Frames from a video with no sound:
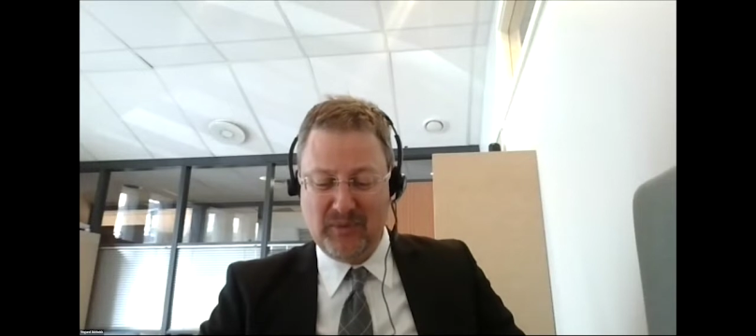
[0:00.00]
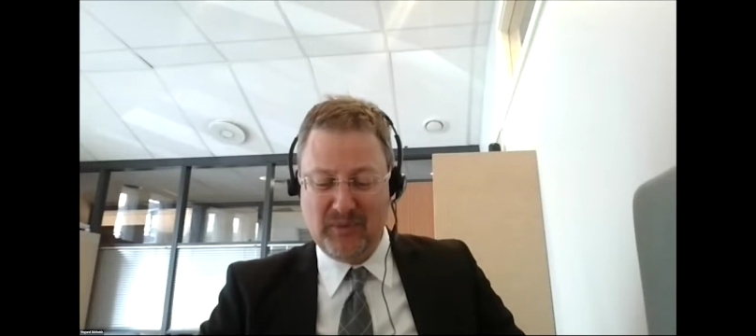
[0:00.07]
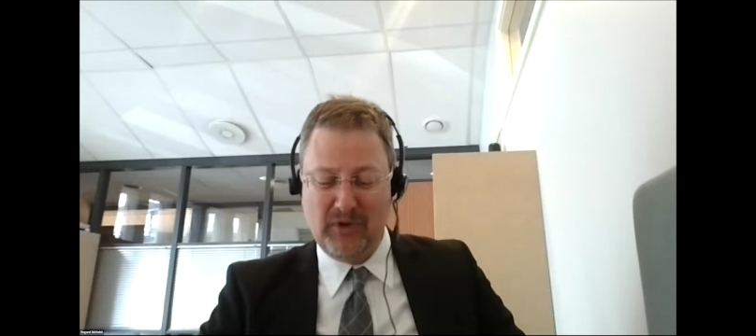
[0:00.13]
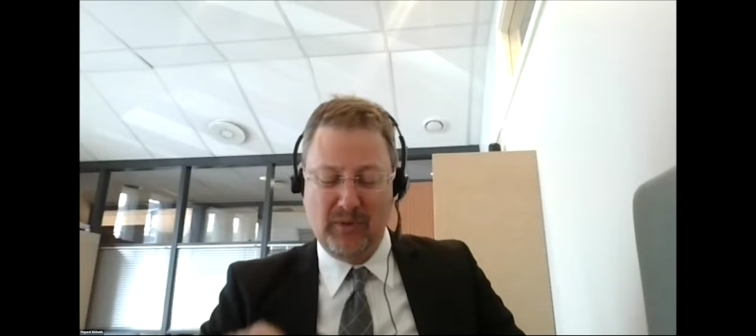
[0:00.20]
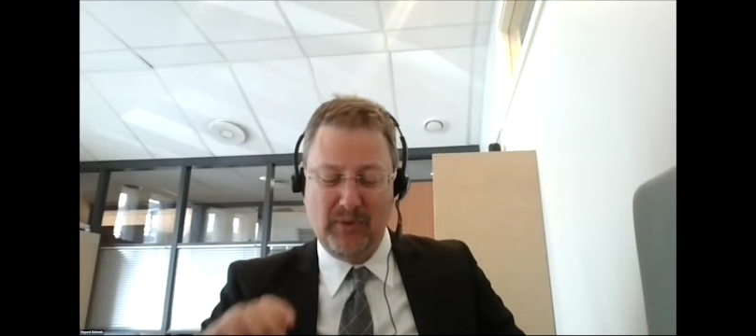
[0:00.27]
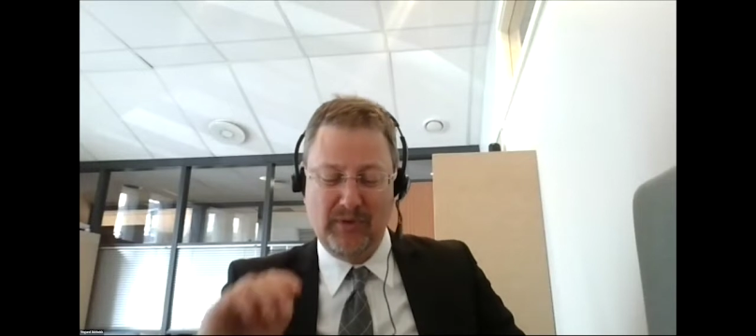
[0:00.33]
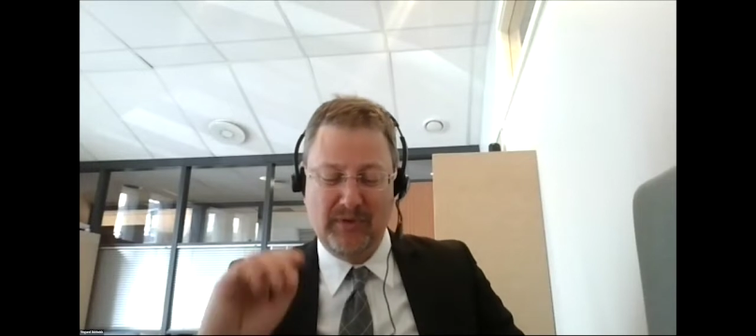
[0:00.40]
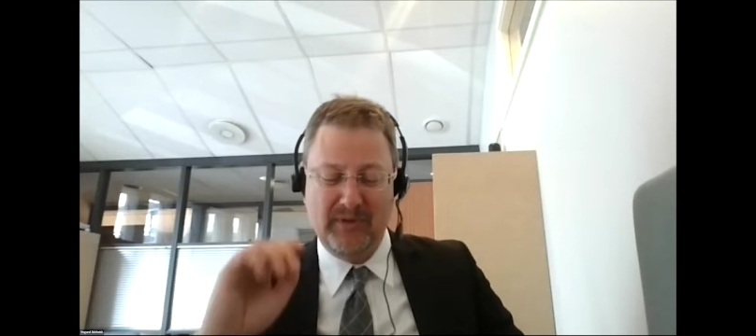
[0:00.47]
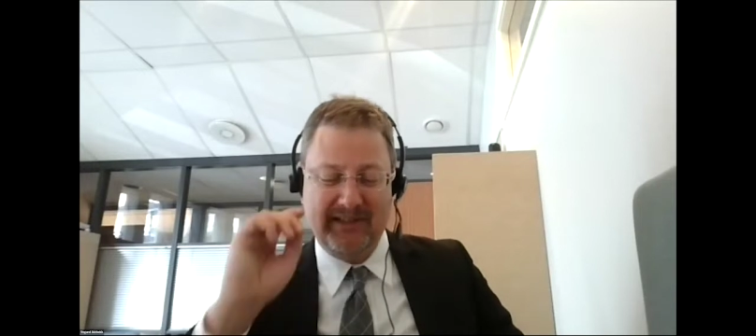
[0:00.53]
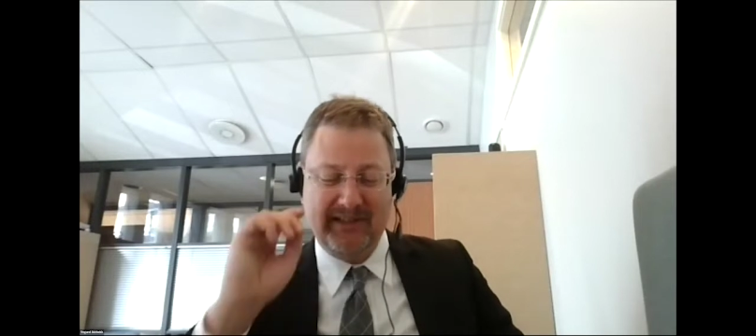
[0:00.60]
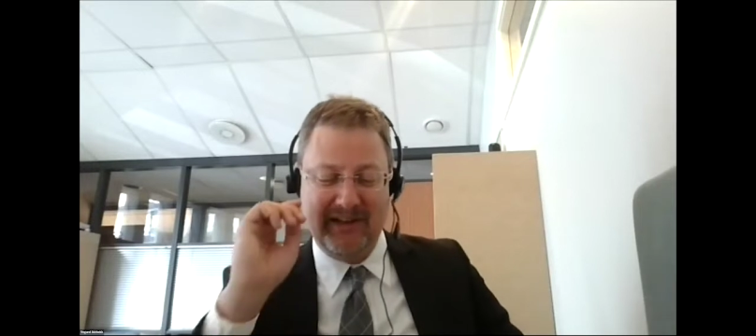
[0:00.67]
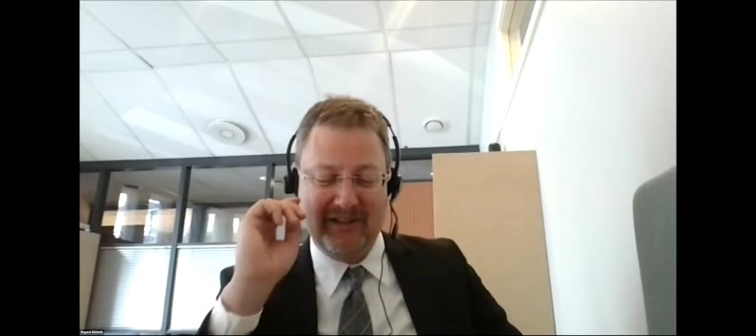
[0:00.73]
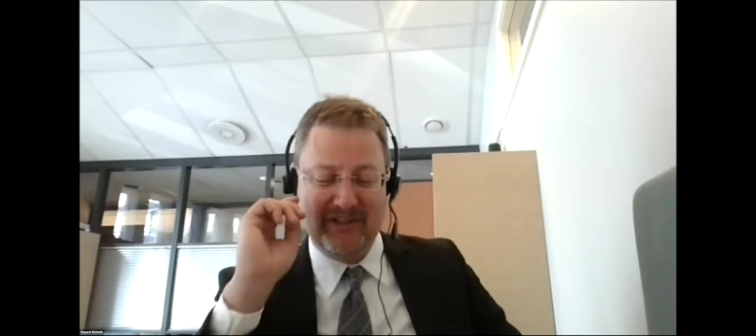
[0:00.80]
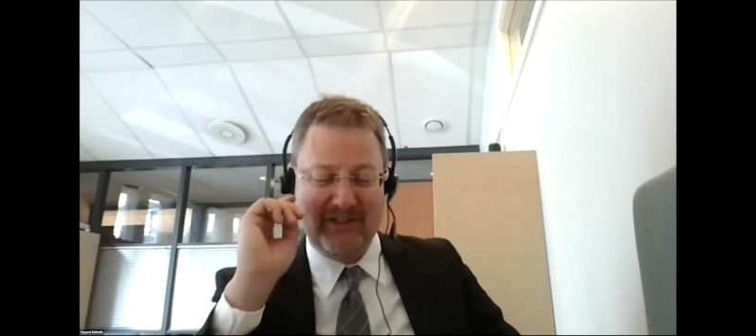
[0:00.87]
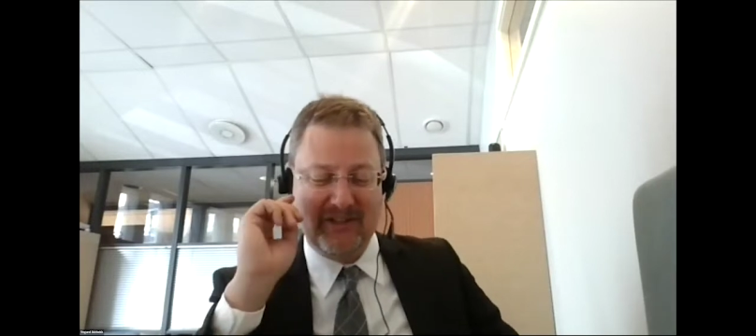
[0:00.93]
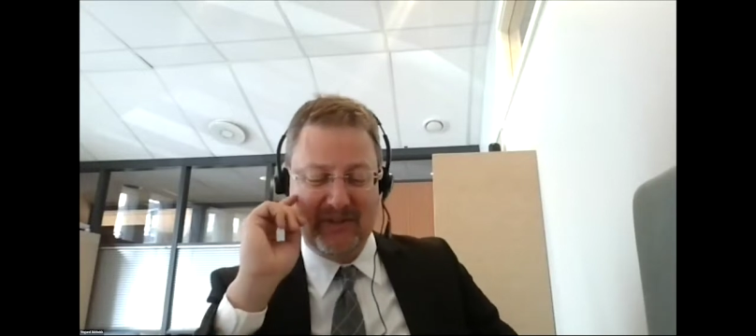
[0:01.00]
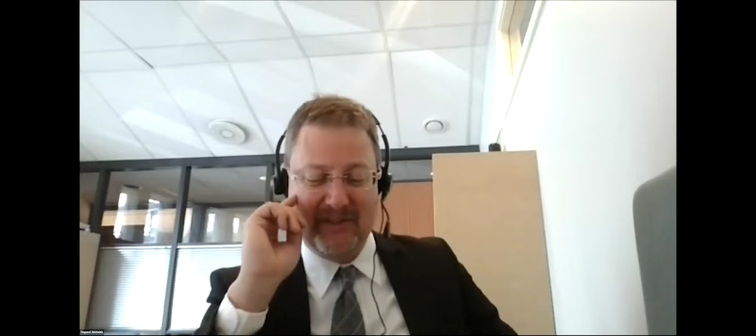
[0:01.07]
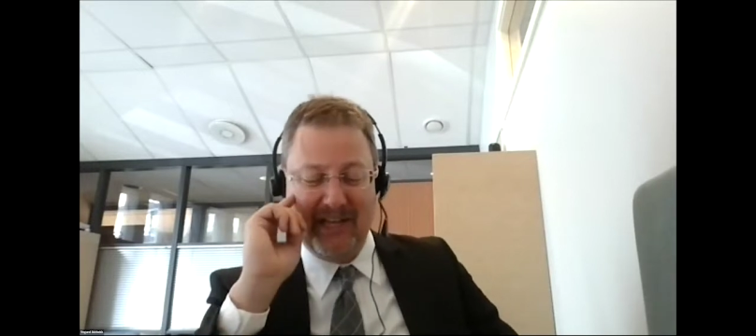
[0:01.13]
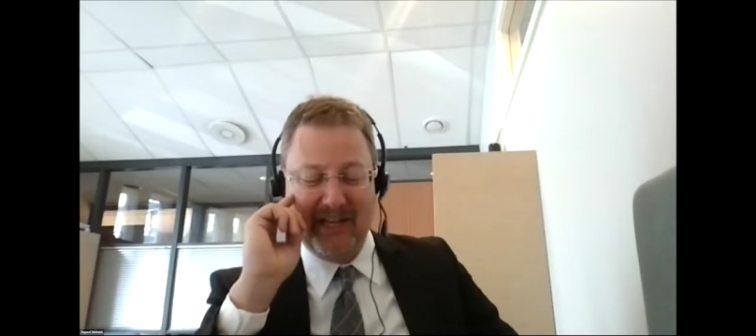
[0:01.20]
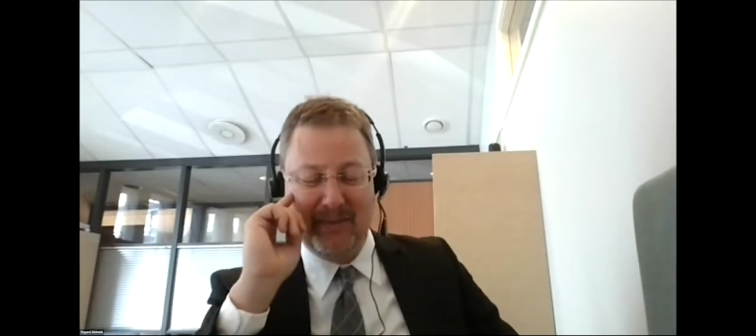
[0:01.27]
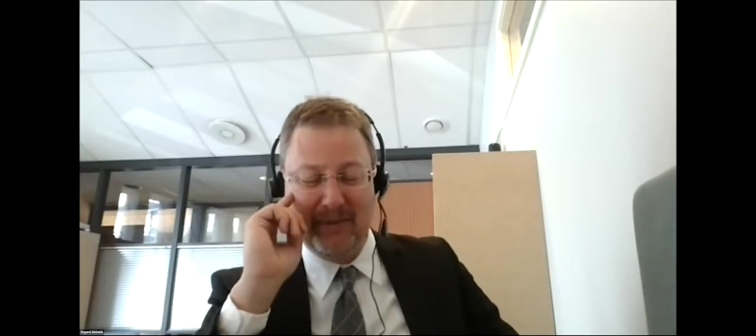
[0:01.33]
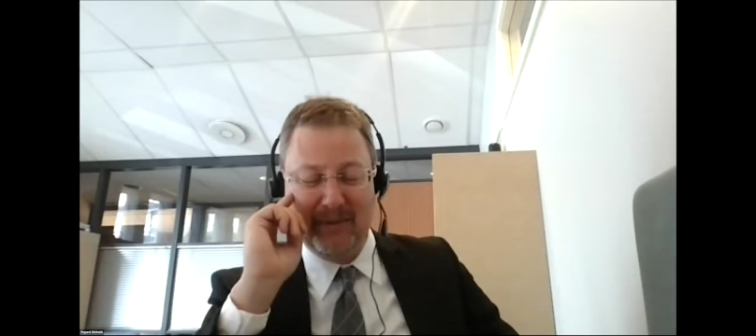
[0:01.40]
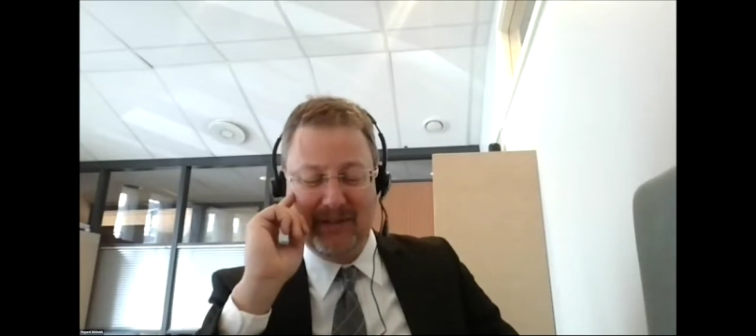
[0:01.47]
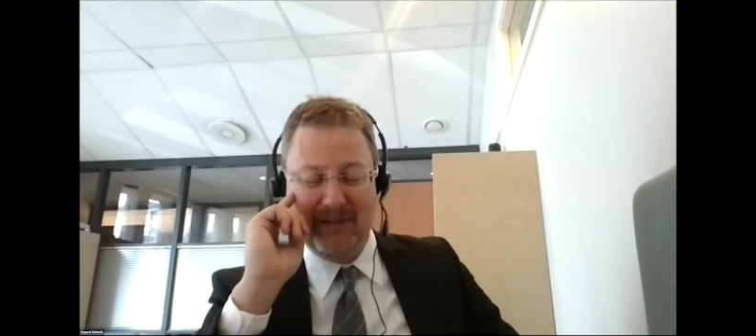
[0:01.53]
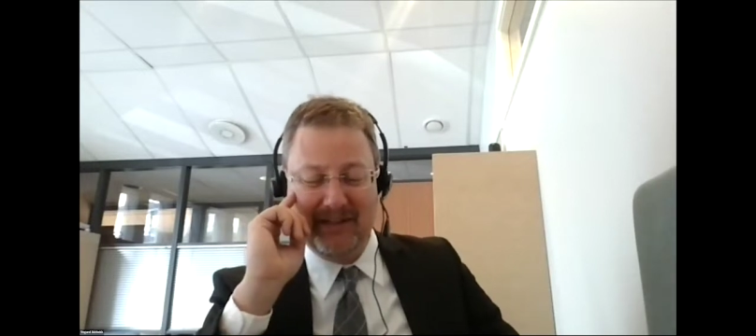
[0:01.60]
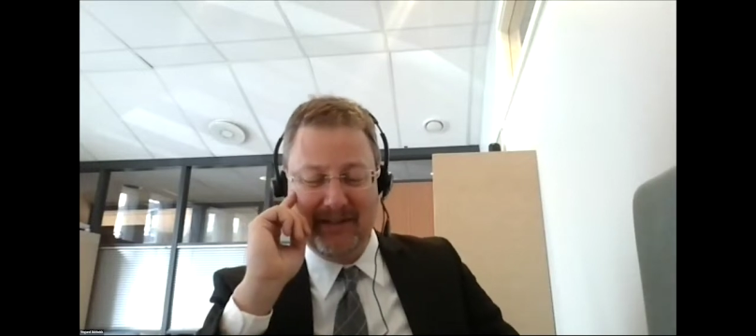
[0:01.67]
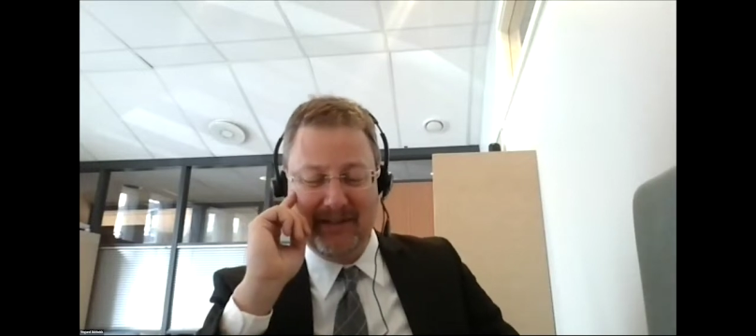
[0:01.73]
to become more fiscally sustainable